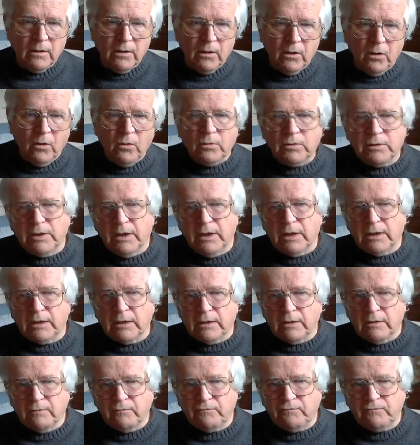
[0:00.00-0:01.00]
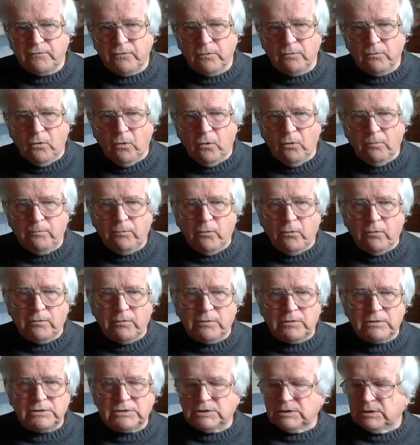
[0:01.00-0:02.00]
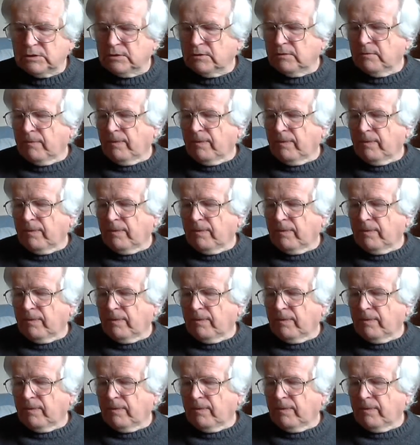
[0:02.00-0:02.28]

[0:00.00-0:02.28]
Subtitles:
Okay, a few more points